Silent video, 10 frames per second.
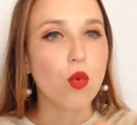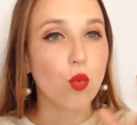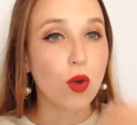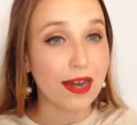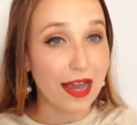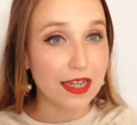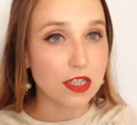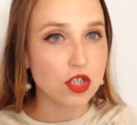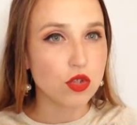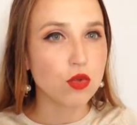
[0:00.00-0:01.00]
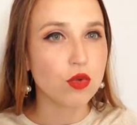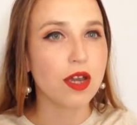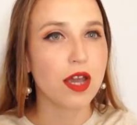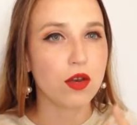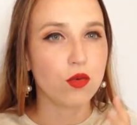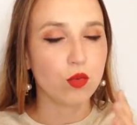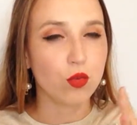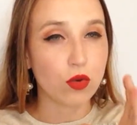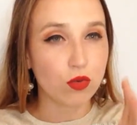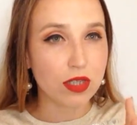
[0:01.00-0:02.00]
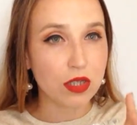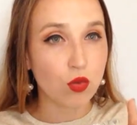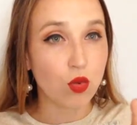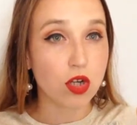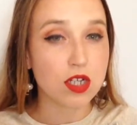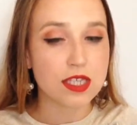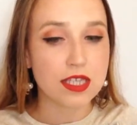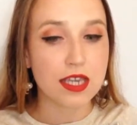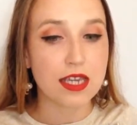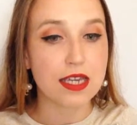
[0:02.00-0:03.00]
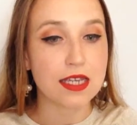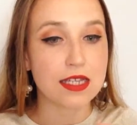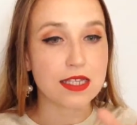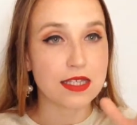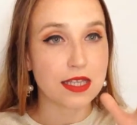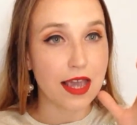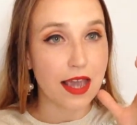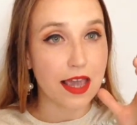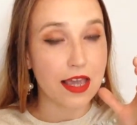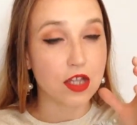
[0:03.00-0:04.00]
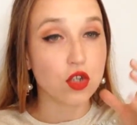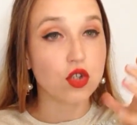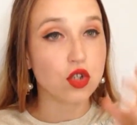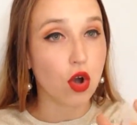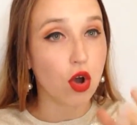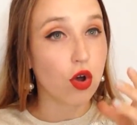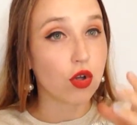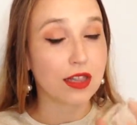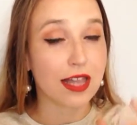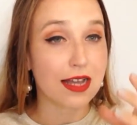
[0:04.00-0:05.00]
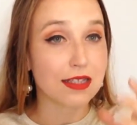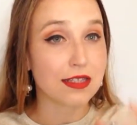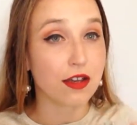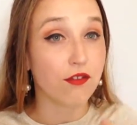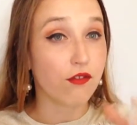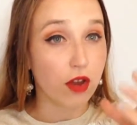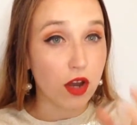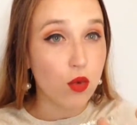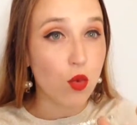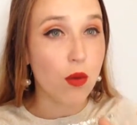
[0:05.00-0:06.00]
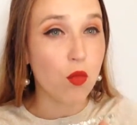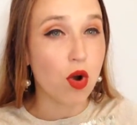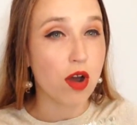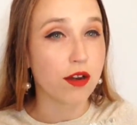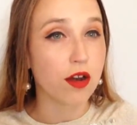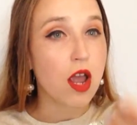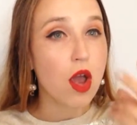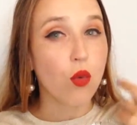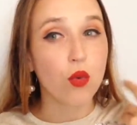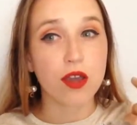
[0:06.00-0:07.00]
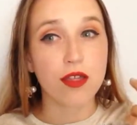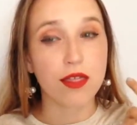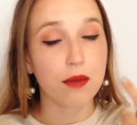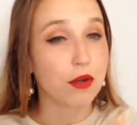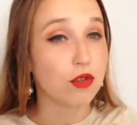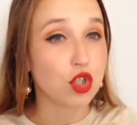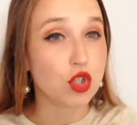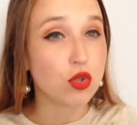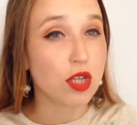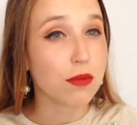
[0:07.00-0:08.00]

what I do and what really works is a tall glass of very warm water with about 2